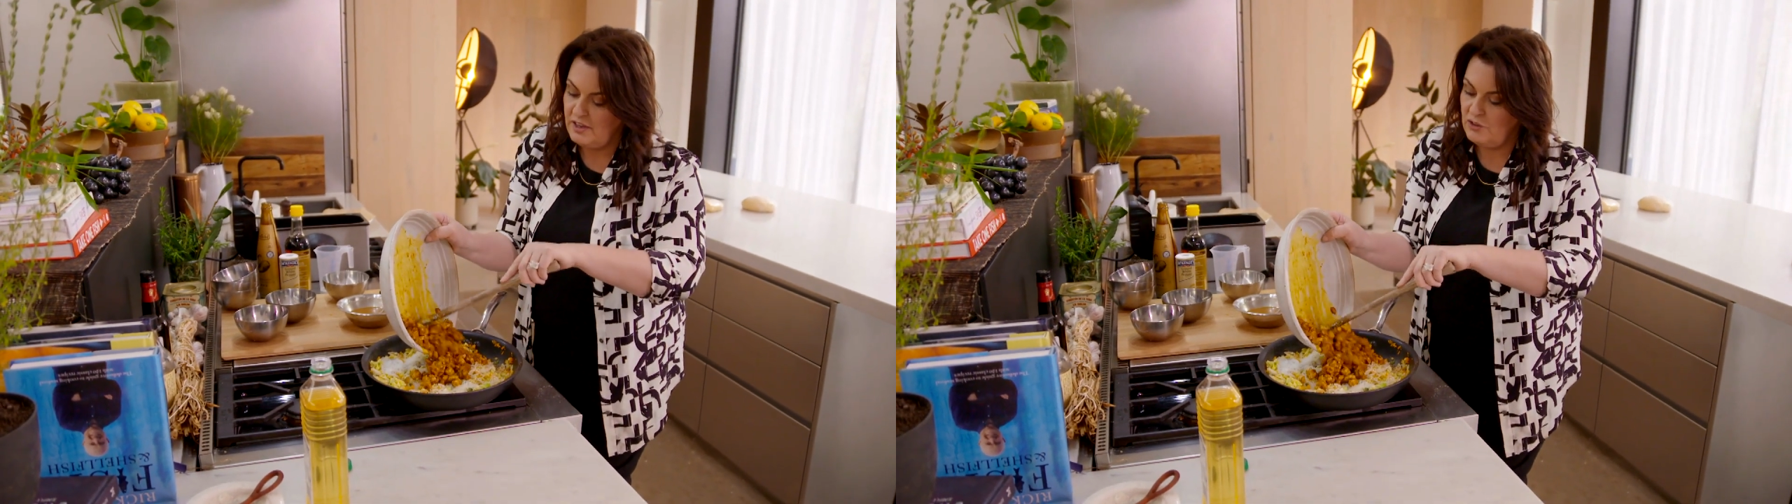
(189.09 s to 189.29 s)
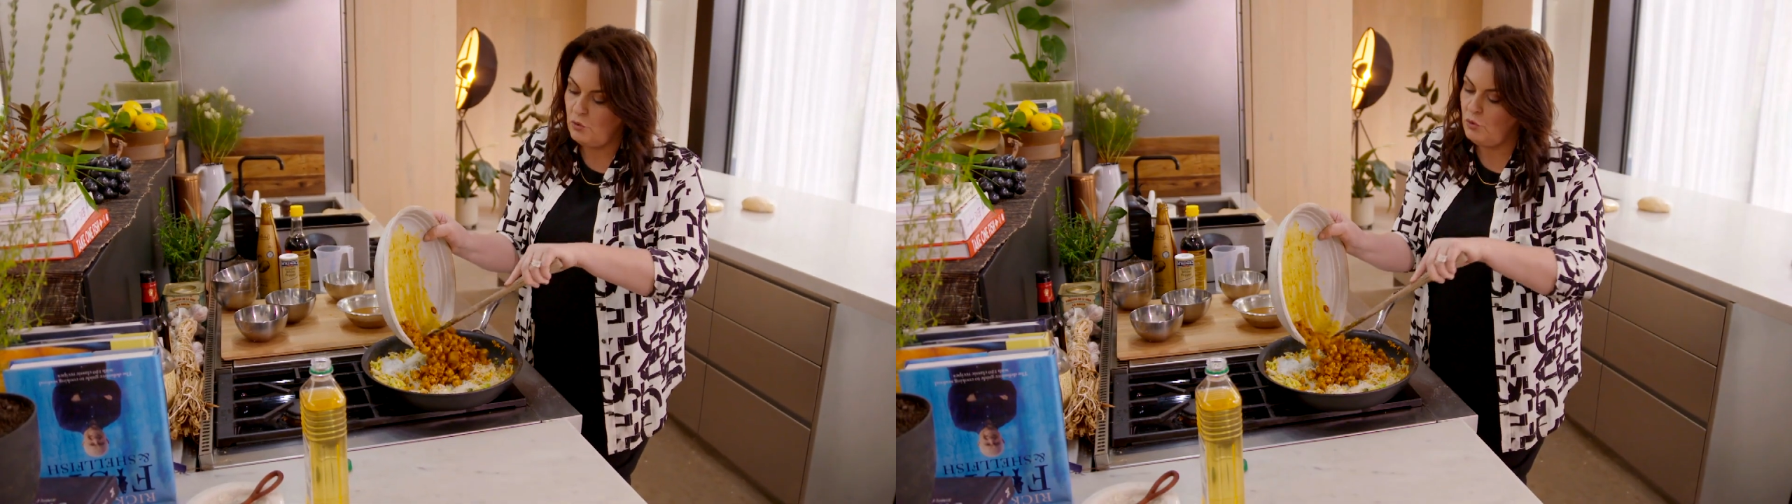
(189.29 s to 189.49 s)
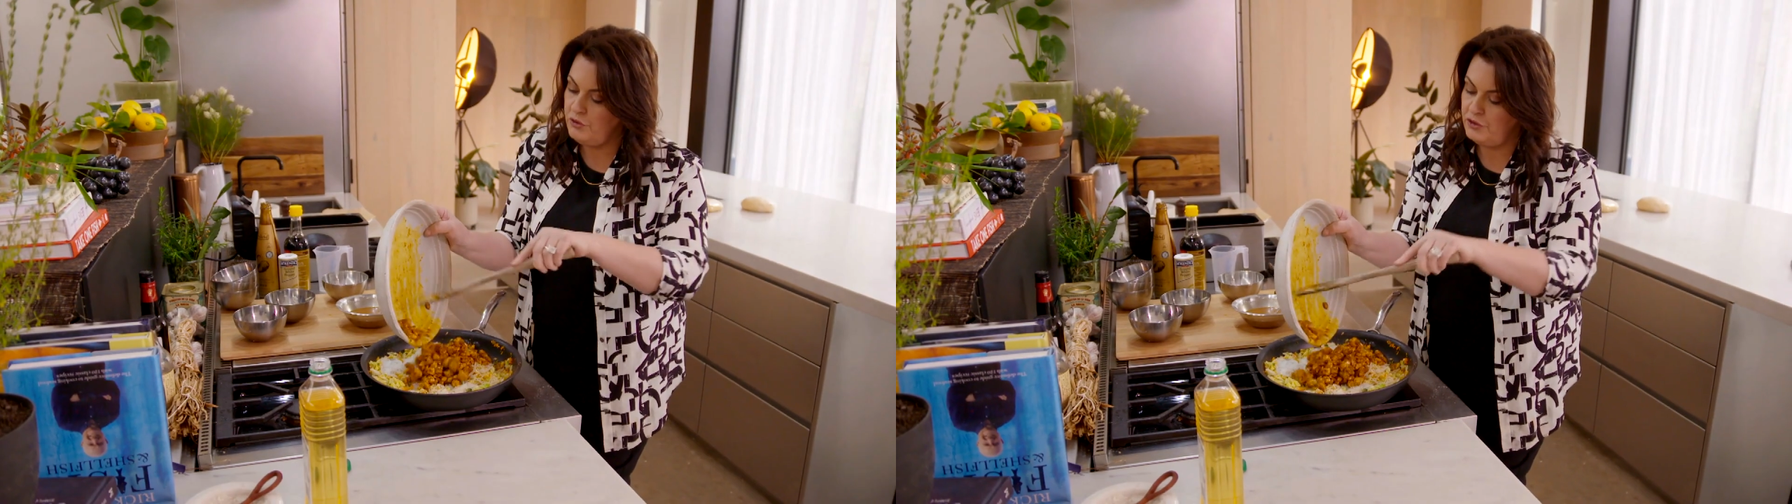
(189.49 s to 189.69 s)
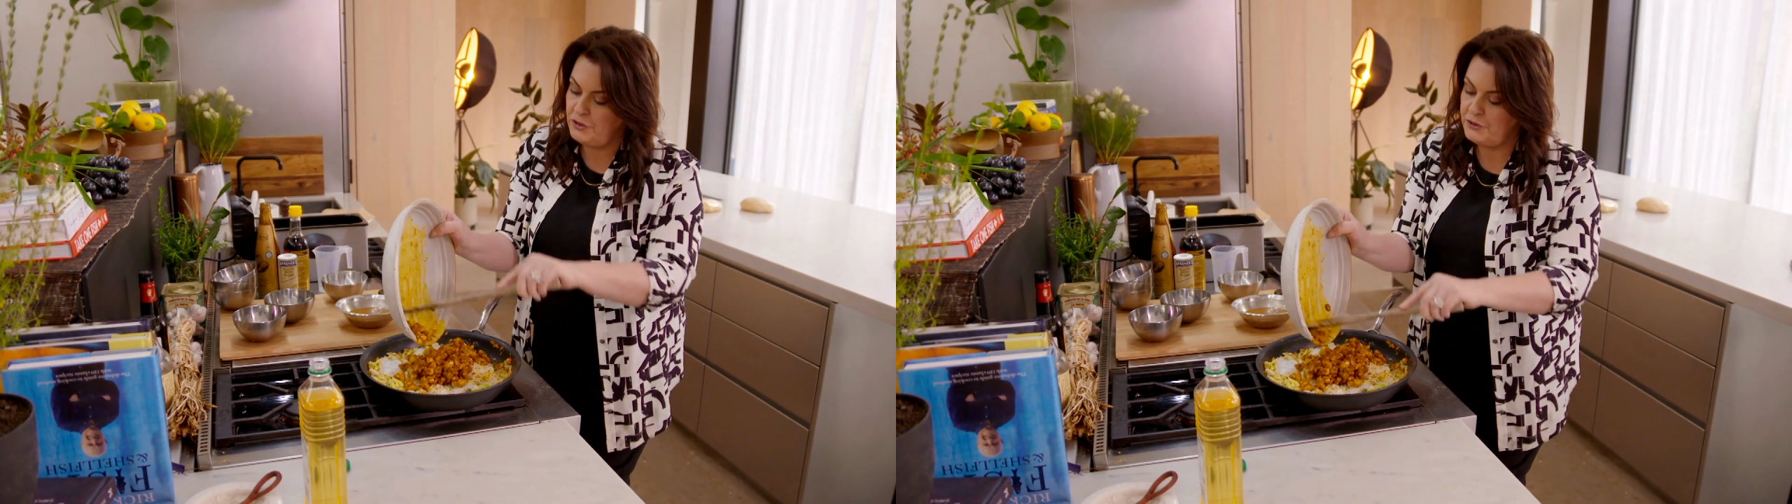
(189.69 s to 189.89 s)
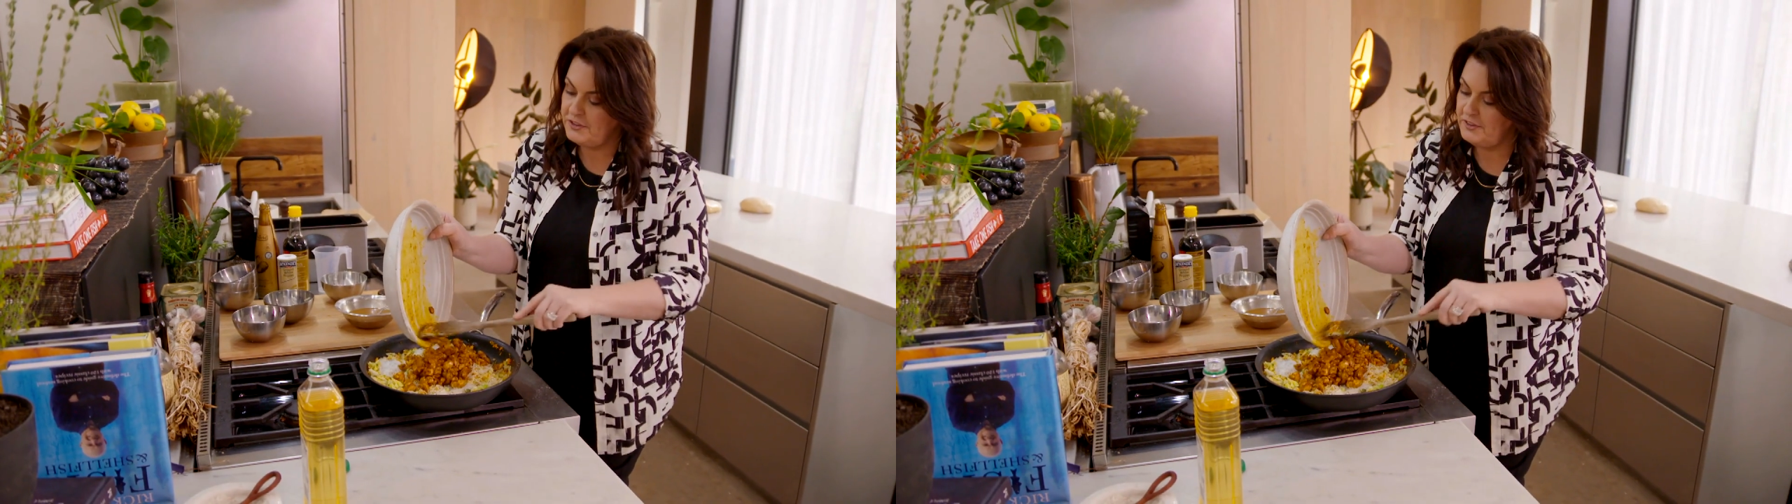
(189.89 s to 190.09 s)
and all the
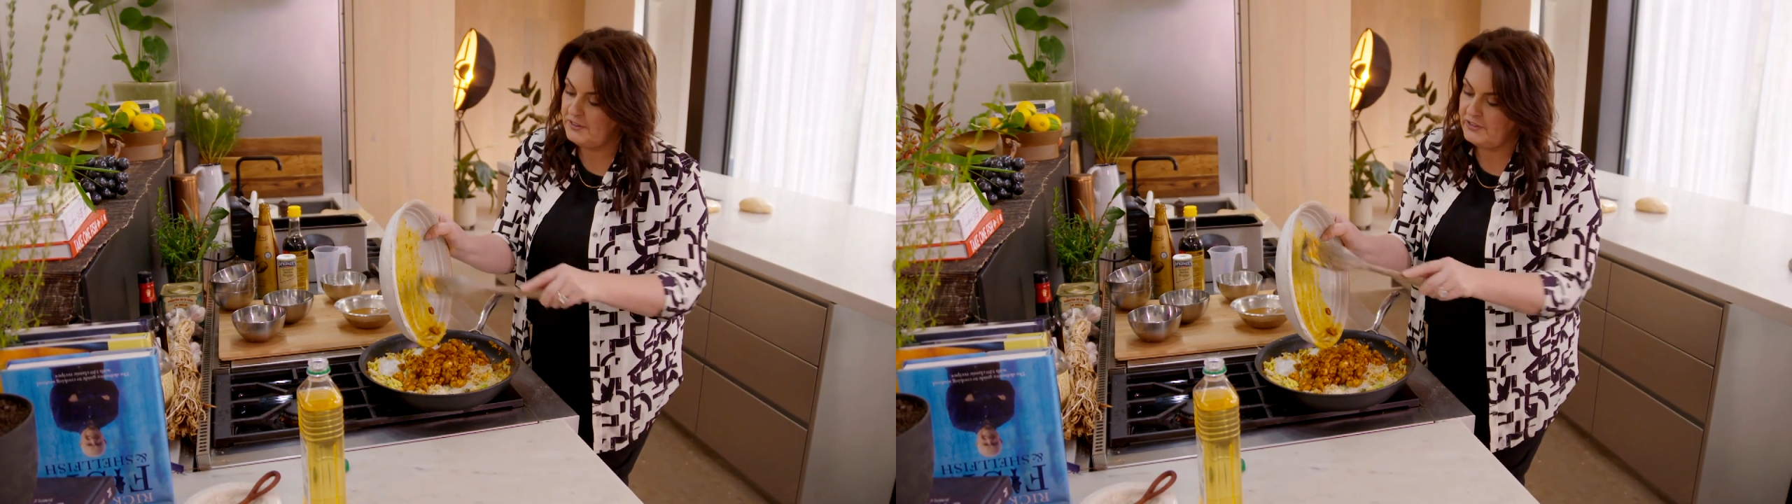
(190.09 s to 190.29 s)
juices.